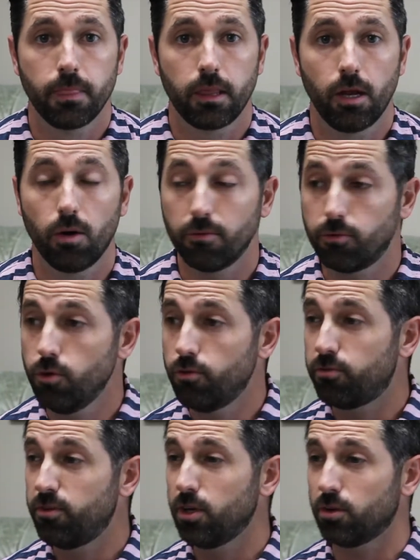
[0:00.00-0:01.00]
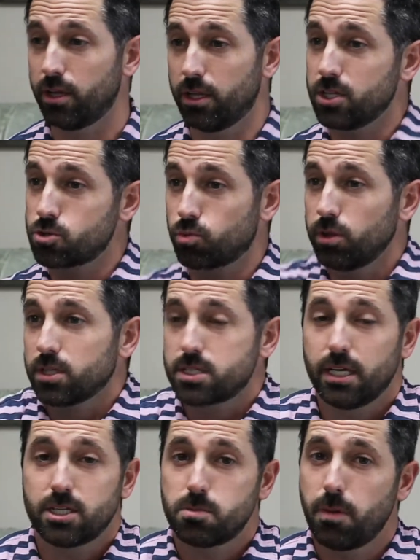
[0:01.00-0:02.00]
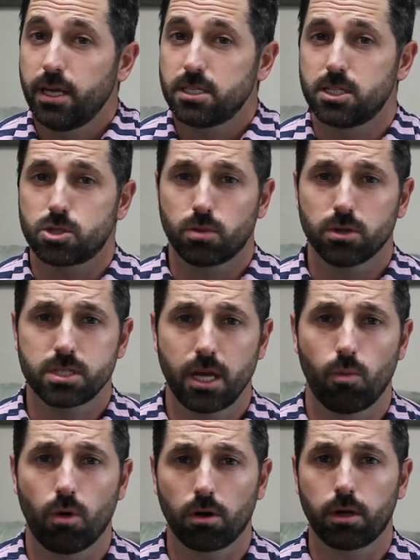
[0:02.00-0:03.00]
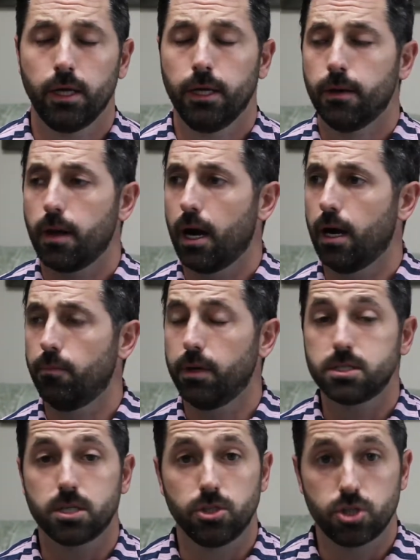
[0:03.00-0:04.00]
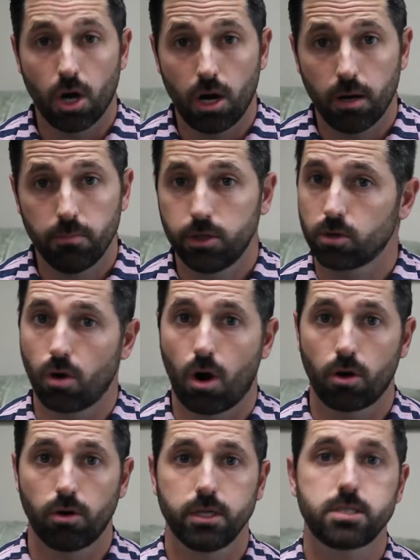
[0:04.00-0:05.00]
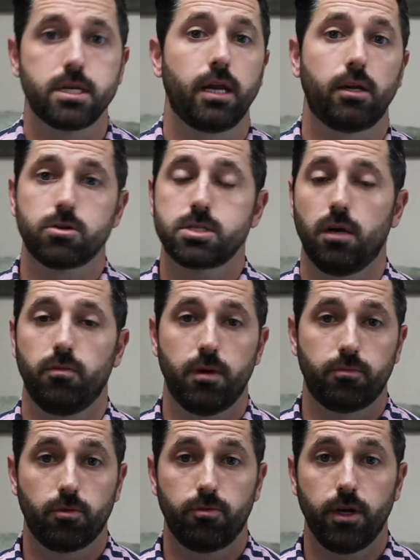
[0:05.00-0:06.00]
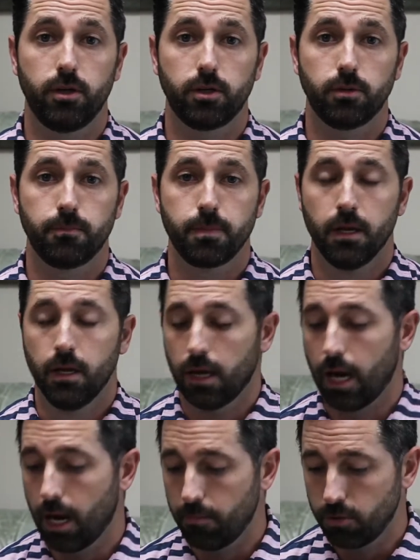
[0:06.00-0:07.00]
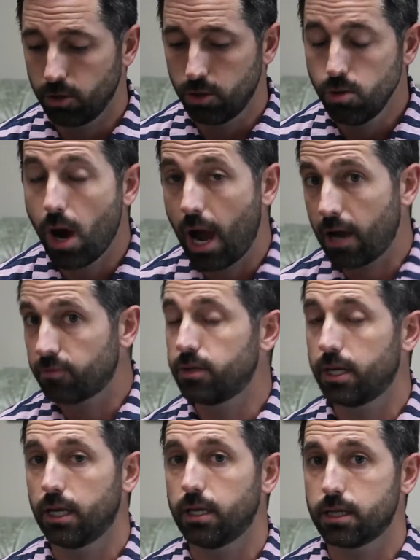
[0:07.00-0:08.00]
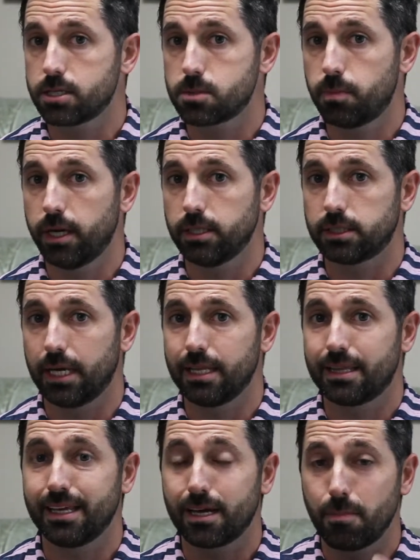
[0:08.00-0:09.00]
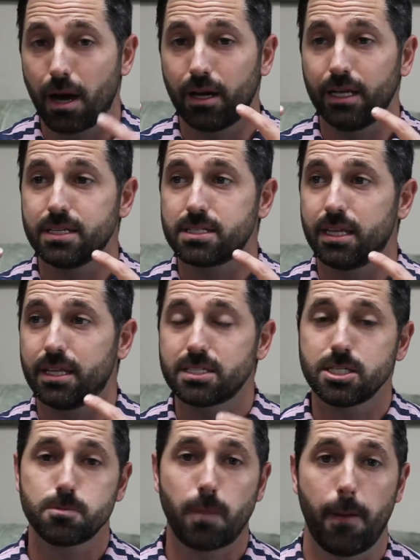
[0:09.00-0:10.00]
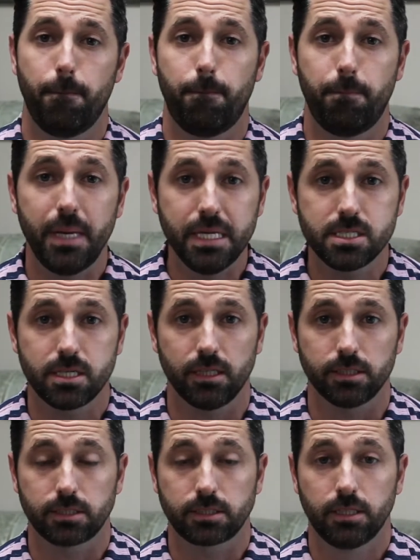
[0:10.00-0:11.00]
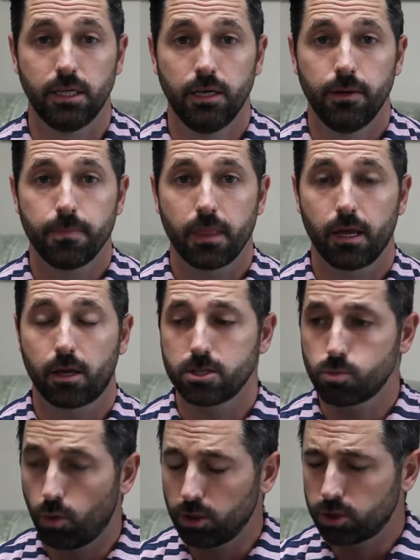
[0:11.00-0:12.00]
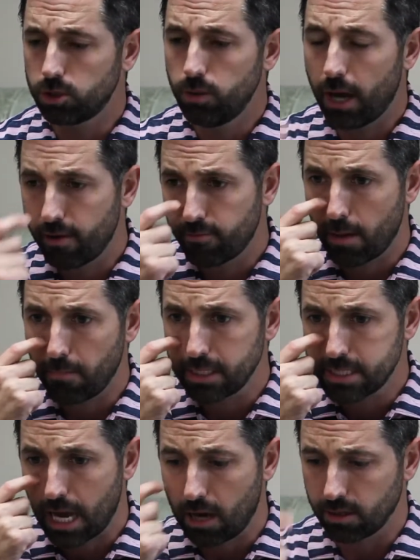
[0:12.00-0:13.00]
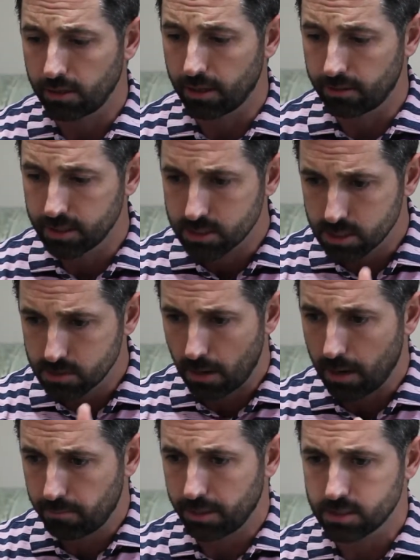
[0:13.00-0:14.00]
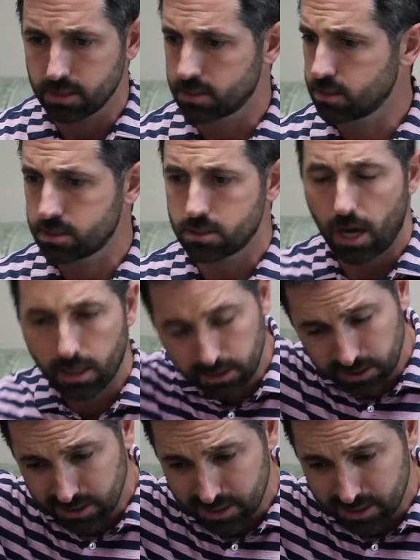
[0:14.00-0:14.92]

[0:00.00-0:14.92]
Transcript: You know, if you feel that this real estate space, this real estate work um, is a job, you're already setting yourself up for failure. Um, you have to get in this space and think about it is this is my business. Because once you have that mentality that this is my business, this is not just